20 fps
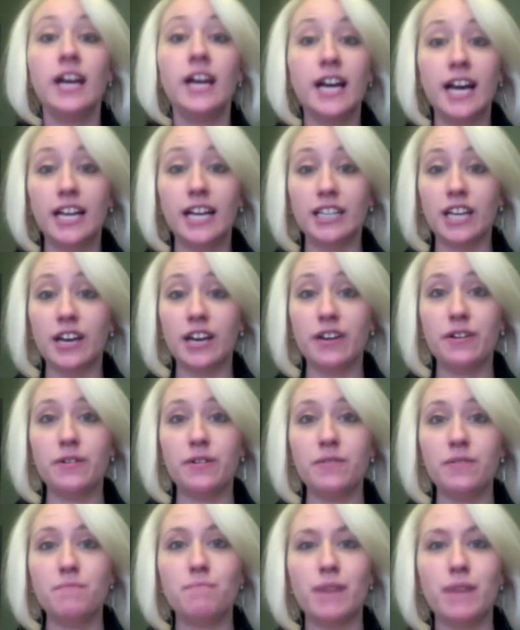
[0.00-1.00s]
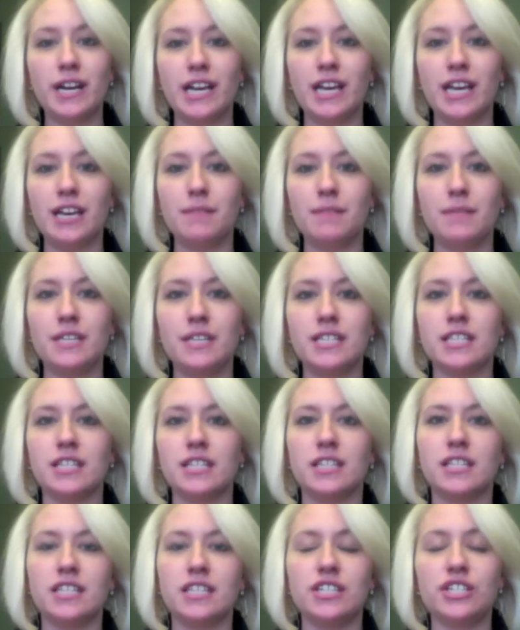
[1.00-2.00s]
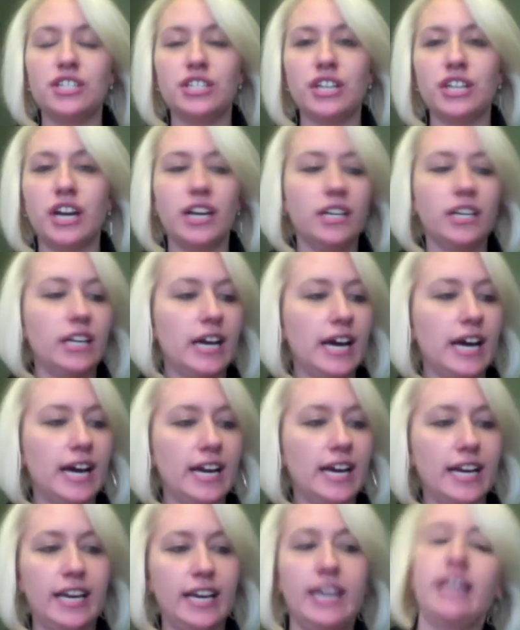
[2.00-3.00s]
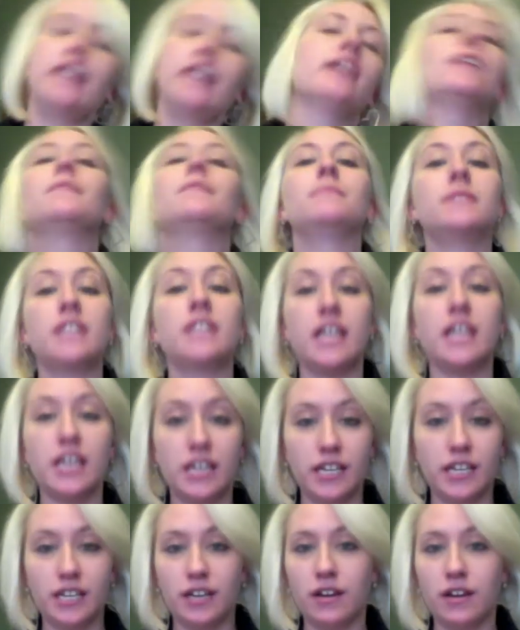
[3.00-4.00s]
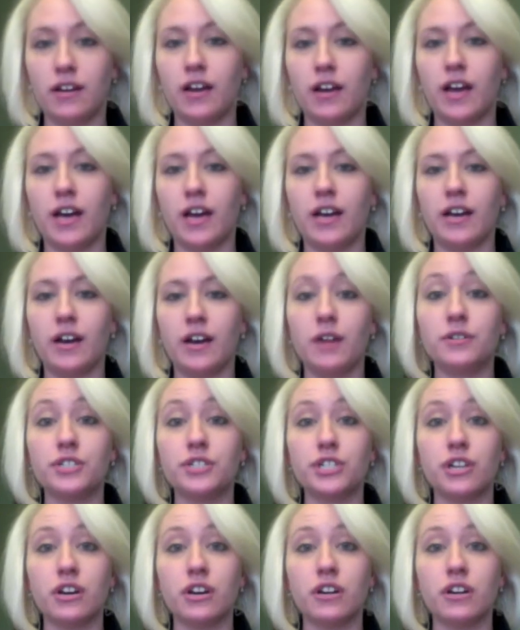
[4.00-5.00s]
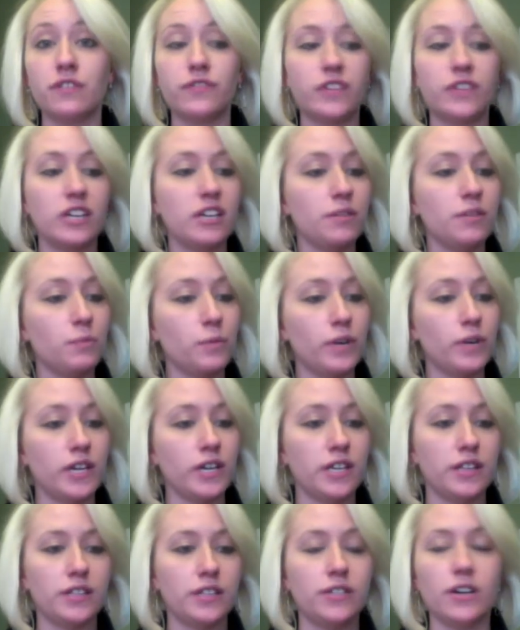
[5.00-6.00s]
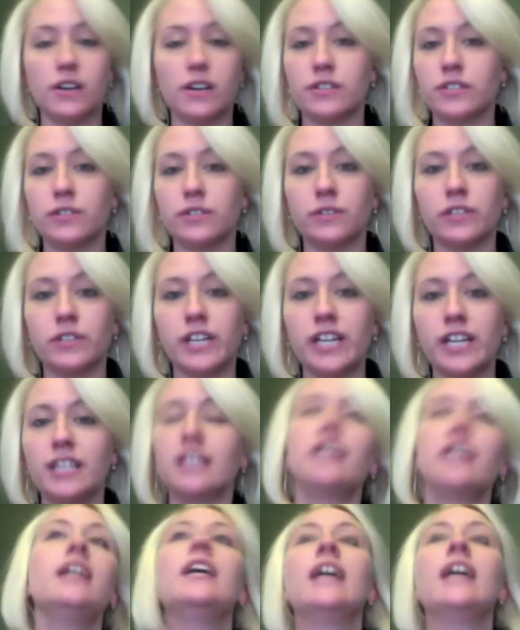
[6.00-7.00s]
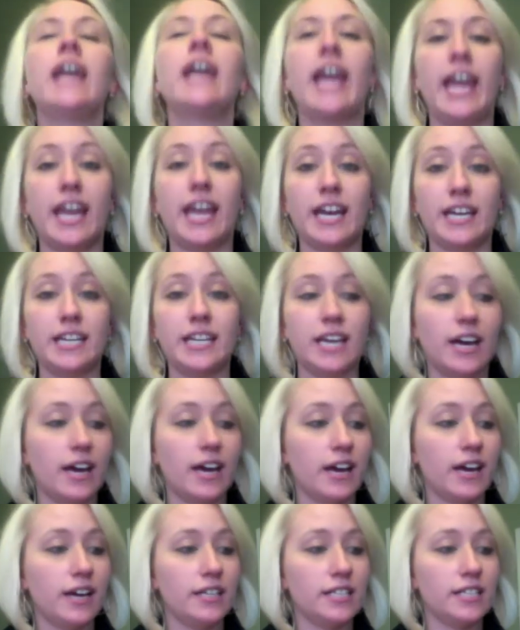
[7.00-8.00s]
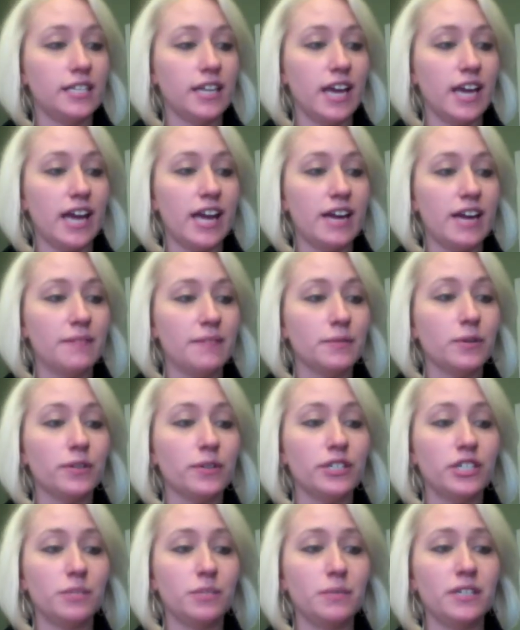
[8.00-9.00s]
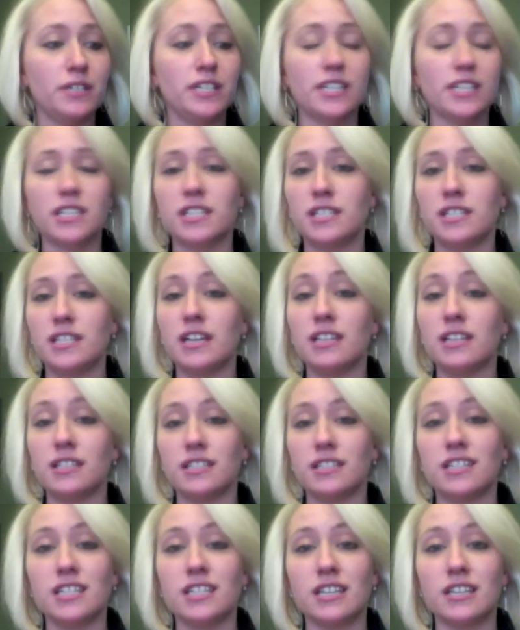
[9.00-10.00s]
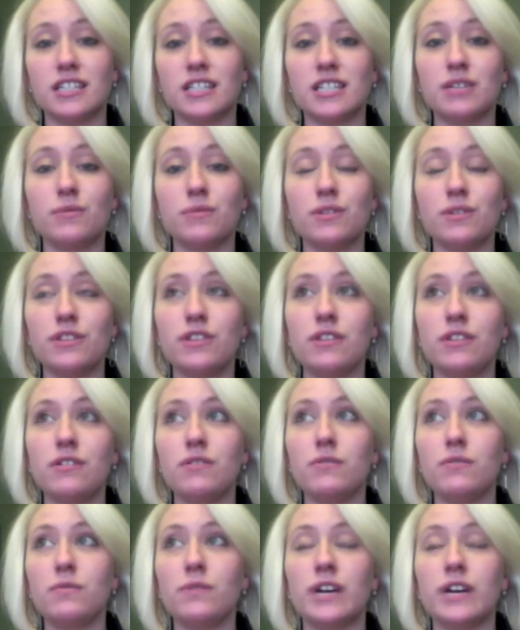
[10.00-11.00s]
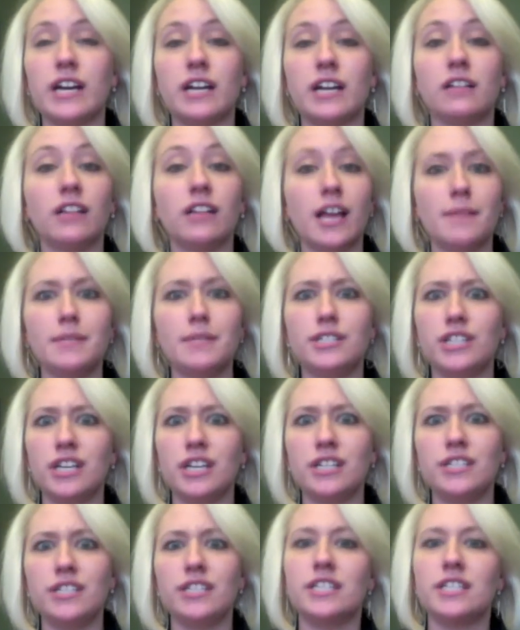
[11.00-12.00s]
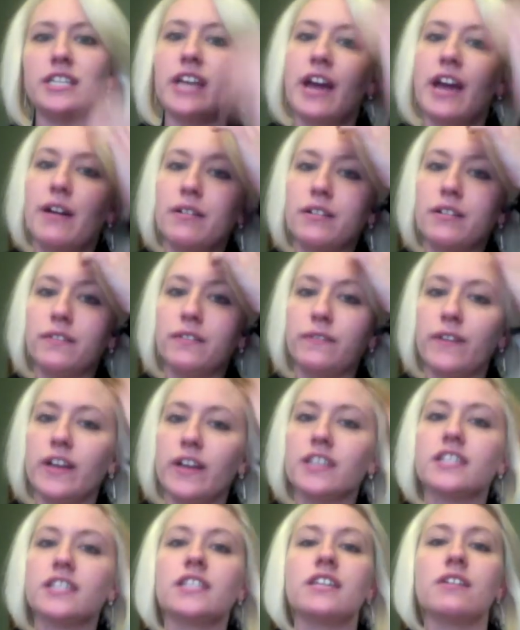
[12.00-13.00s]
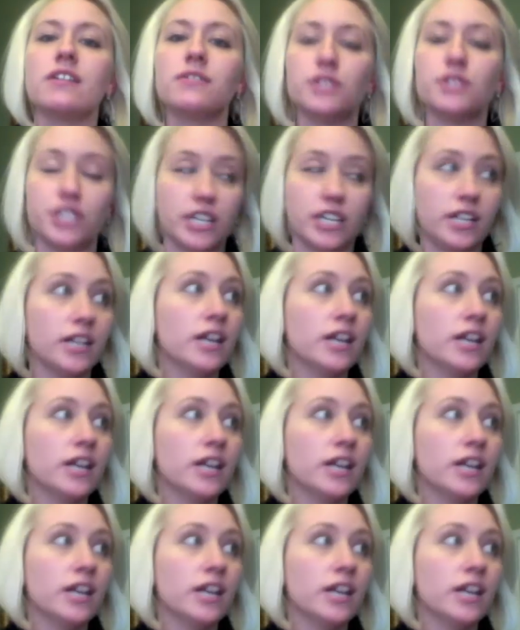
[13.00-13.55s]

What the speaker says: Hello, my name is Lindsay Schott. I am taking Oceanography with Dr. Lick, and today I'm going to be discussing with you climate changes and how it affects the ocean.